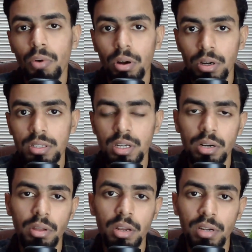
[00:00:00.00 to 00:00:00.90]
orders
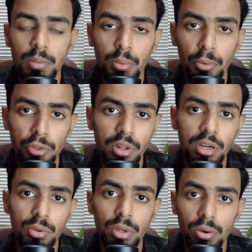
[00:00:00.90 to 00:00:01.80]
are directly proportional
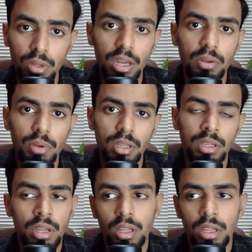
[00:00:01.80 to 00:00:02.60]
to the organic rank.